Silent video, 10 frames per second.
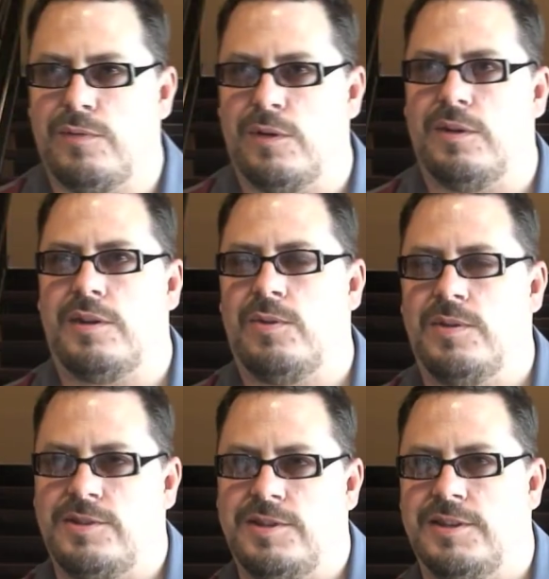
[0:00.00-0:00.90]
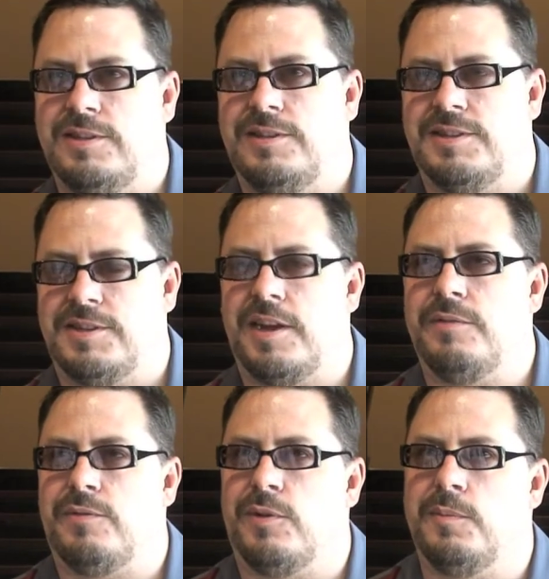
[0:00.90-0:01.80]
for a Christian design
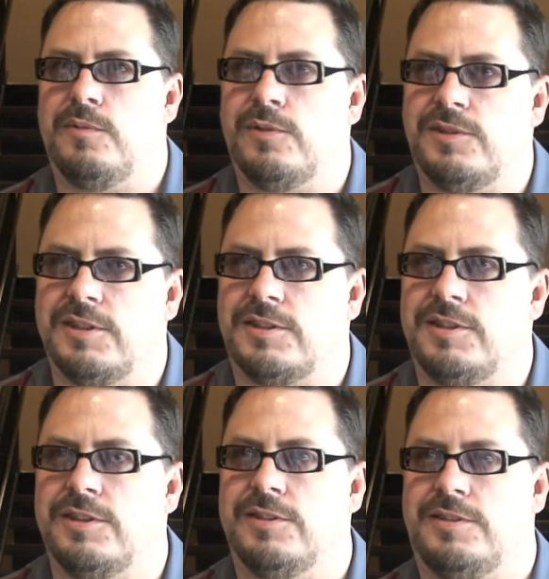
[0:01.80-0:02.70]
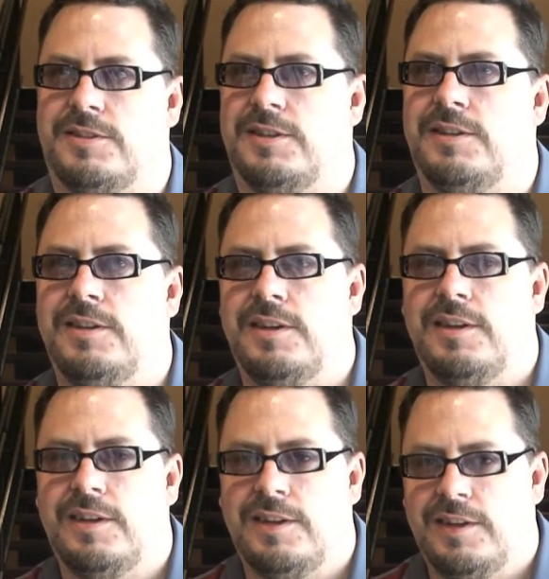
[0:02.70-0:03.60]
firm for 6 years, and
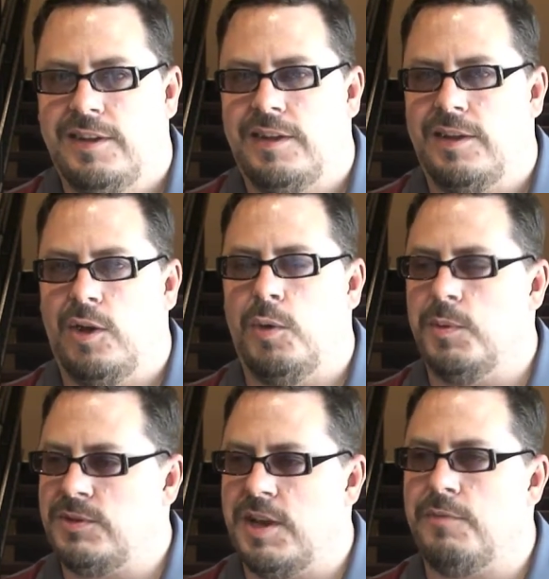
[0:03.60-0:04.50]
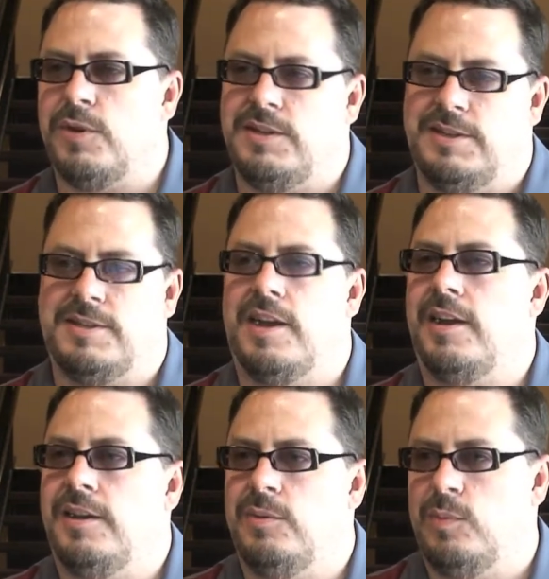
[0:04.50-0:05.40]
almost every
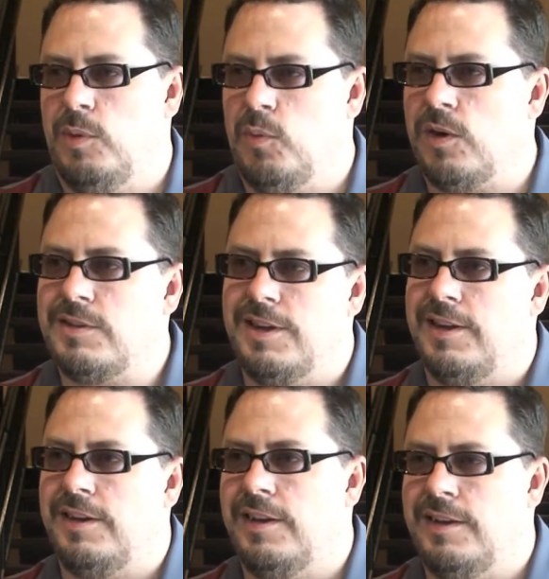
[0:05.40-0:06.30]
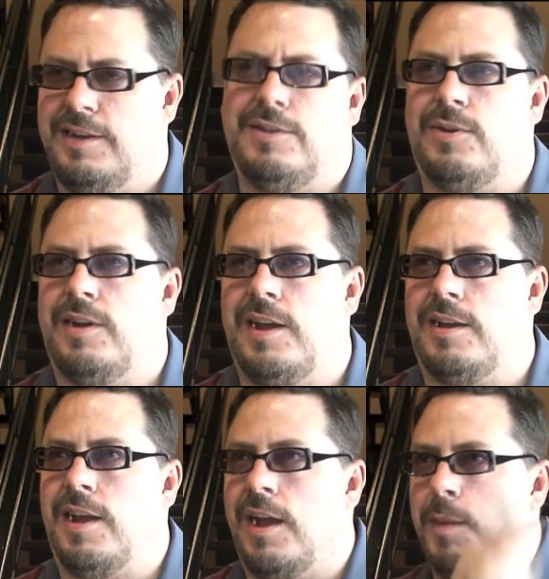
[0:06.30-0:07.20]
design we worked on either had
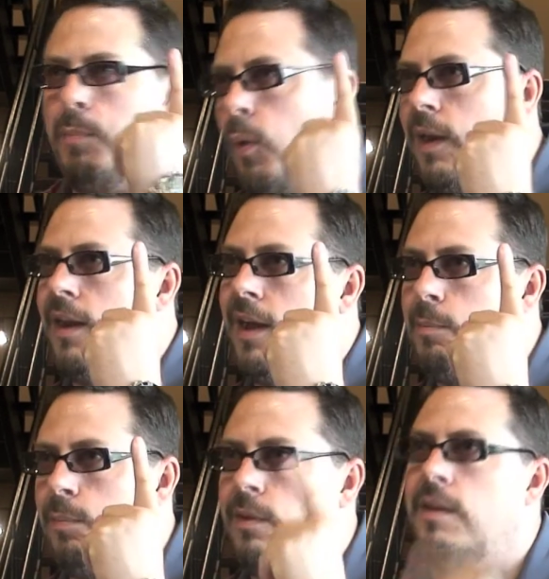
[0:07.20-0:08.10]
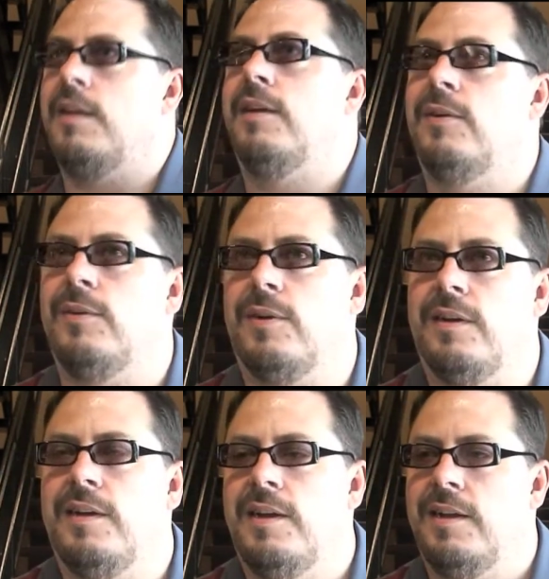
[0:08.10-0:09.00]
a guy pointing up,
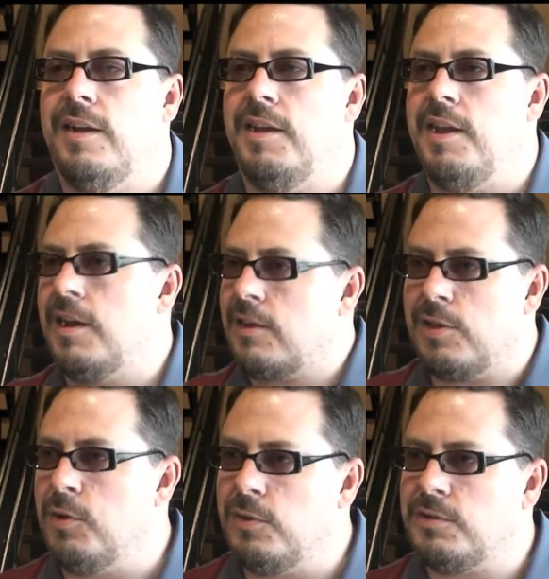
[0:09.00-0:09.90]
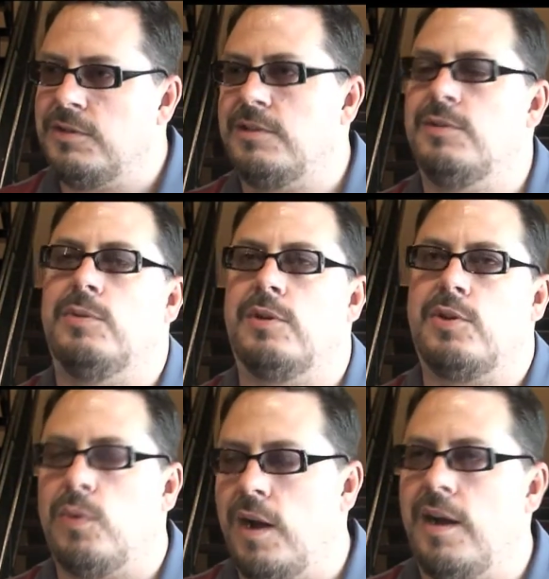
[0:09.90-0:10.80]
or an ichthus or a
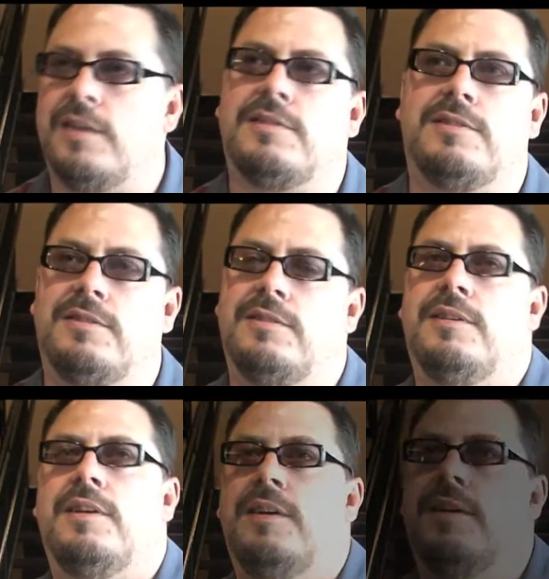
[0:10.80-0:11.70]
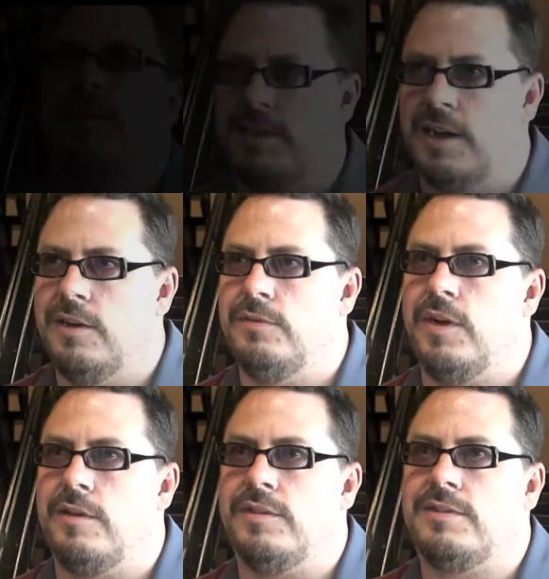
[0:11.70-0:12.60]
cross, dove,
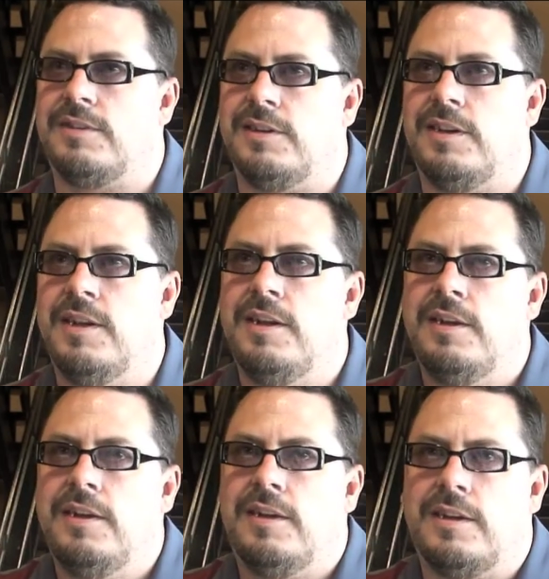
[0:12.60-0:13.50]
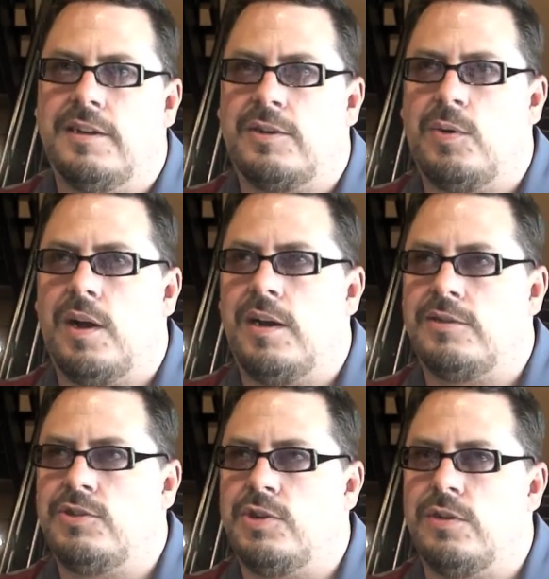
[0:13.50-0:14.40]
obviously,
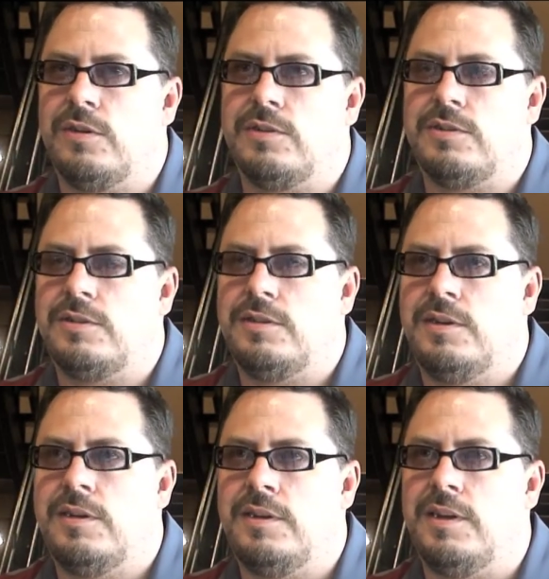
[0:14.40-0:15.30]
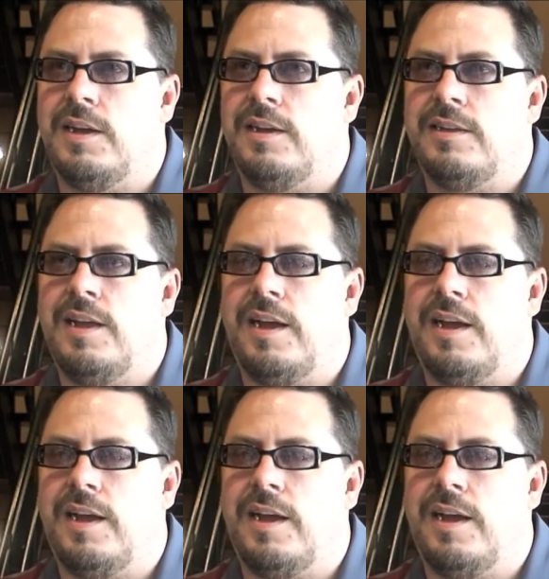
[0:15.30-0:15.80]
cross, church. Yeah,